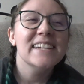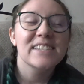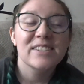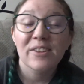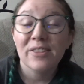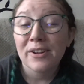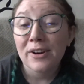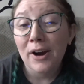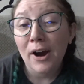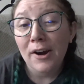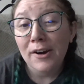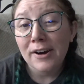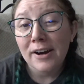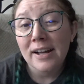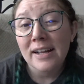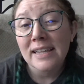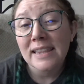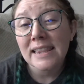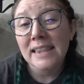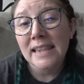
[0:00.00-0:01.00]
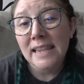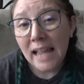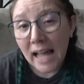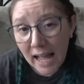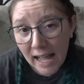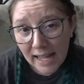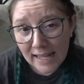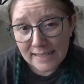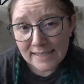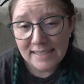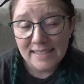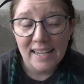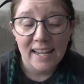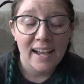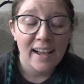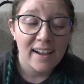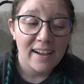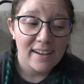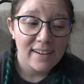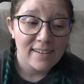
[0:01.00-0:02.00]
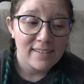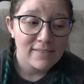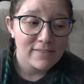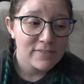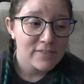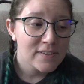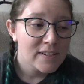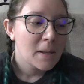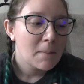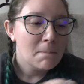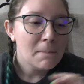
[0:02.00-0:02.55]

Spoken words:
So there are a lot of